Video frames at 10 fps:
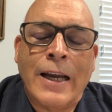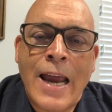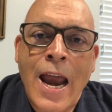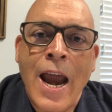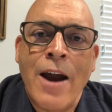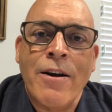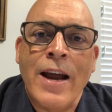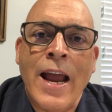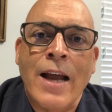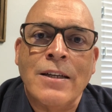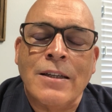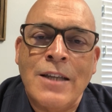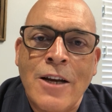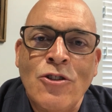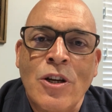care and
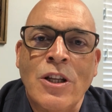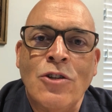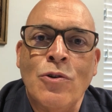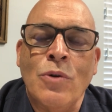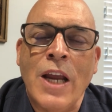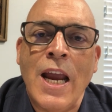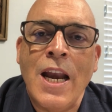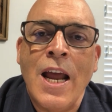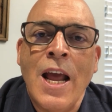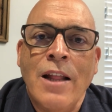attention that you need,